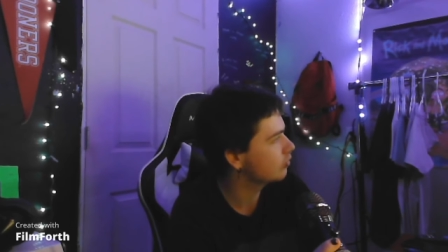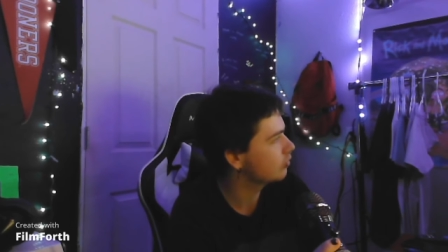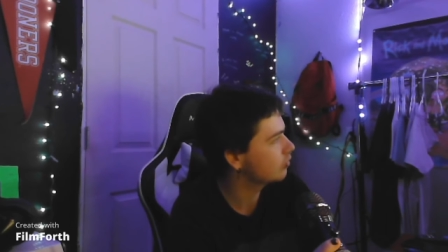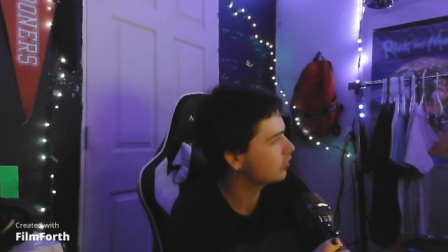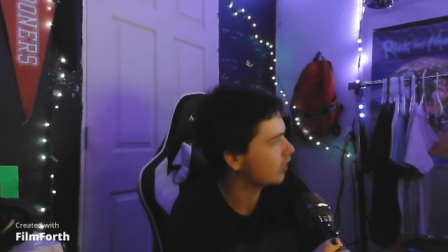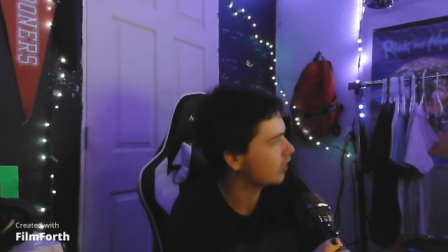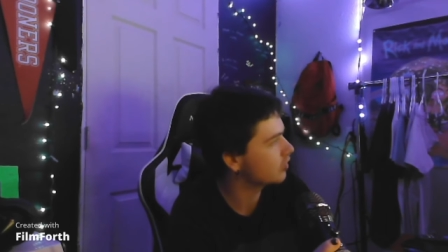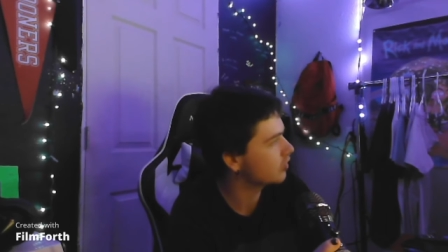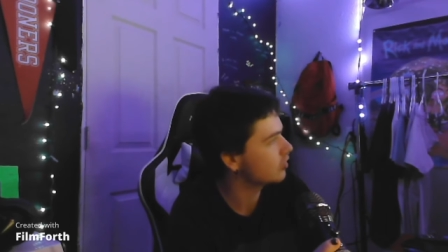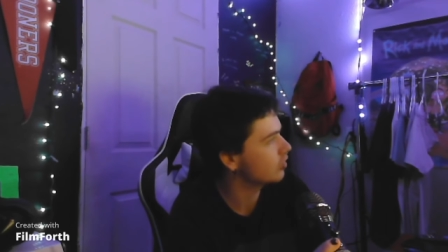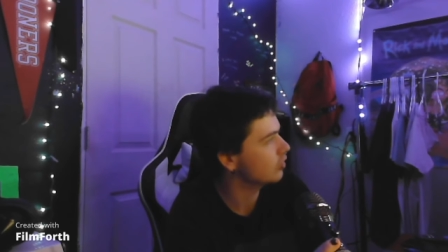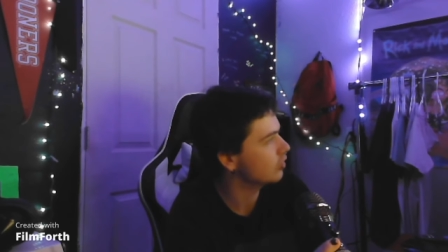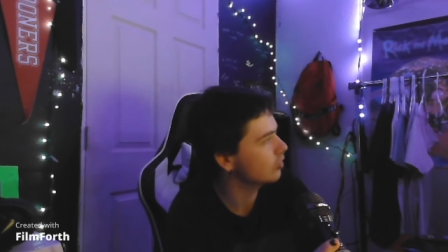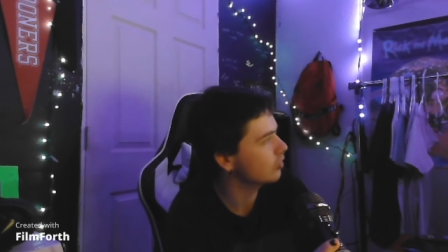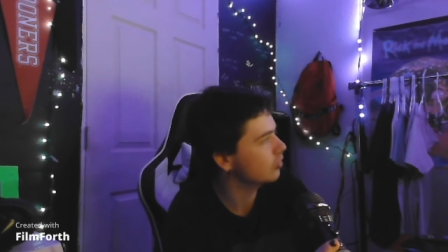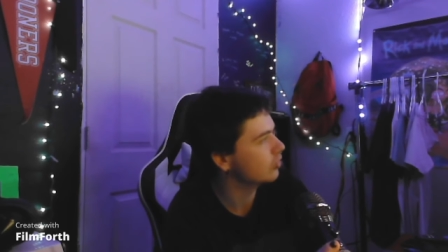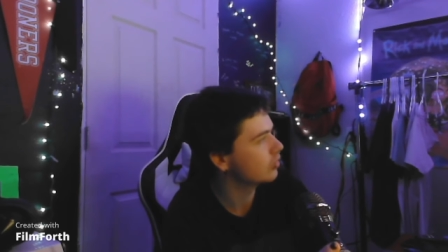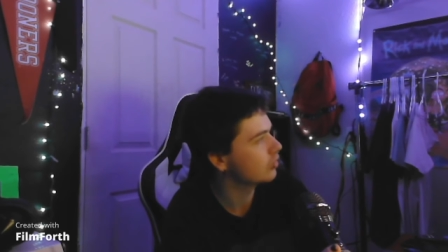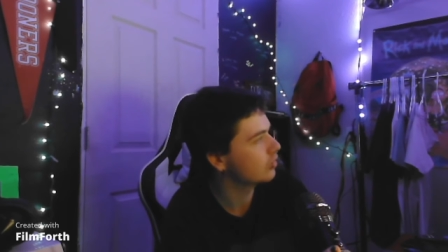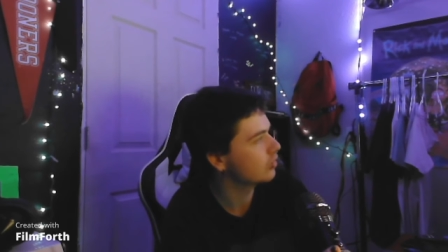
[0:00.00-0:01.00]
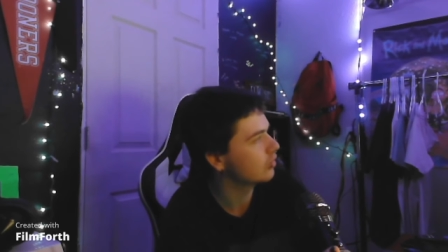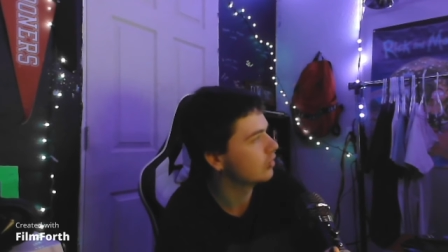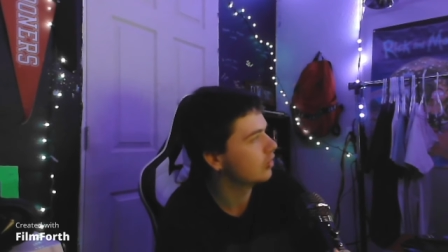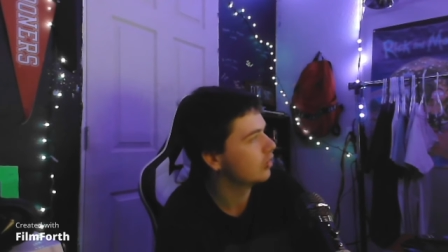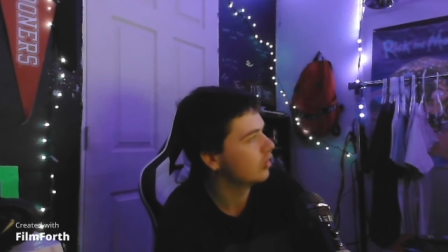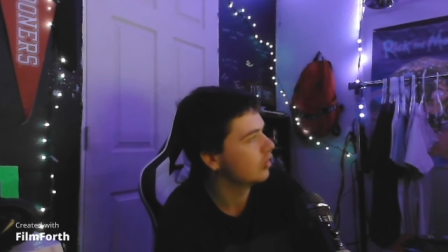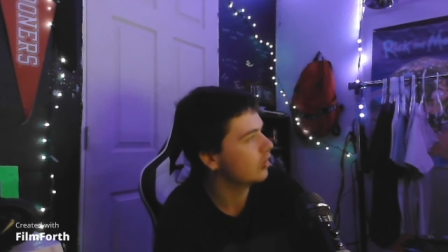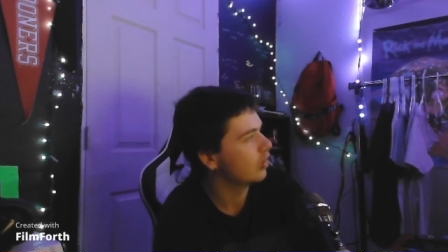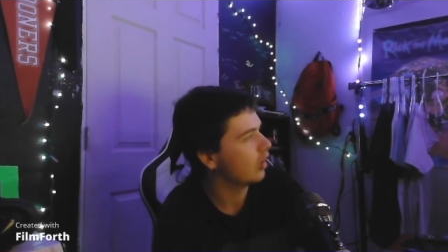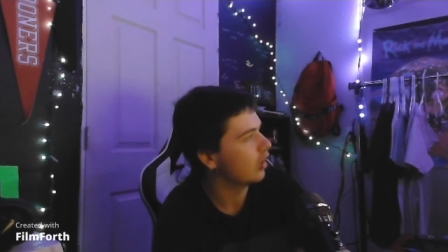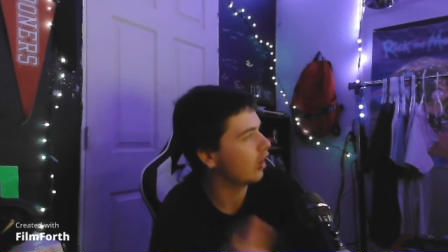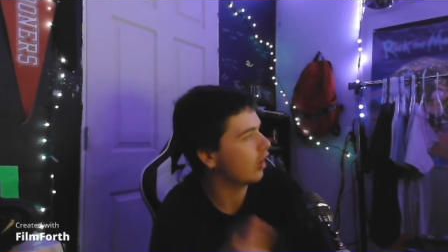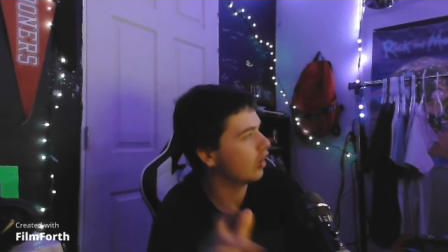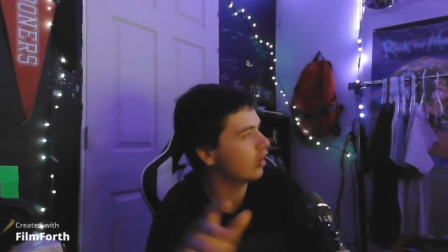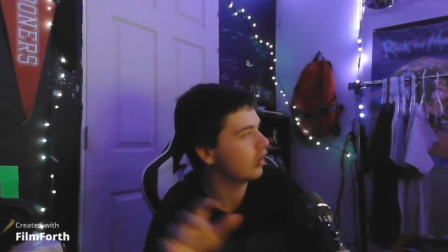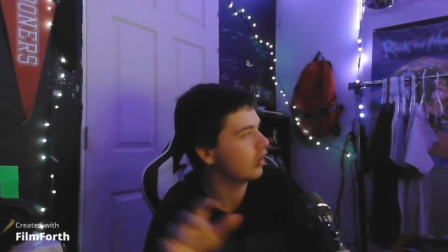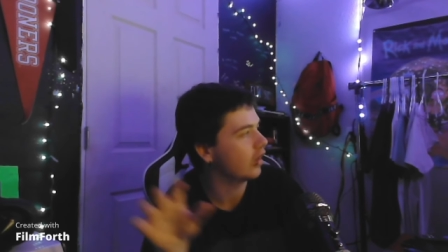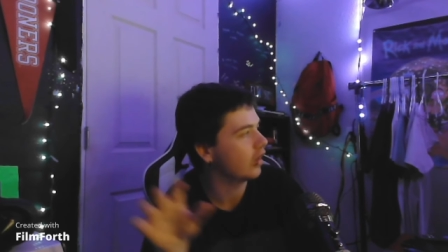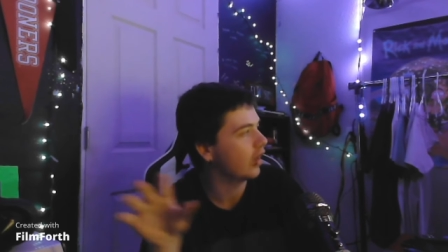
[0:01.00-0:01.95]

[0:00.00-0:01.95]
tattoos. Alright,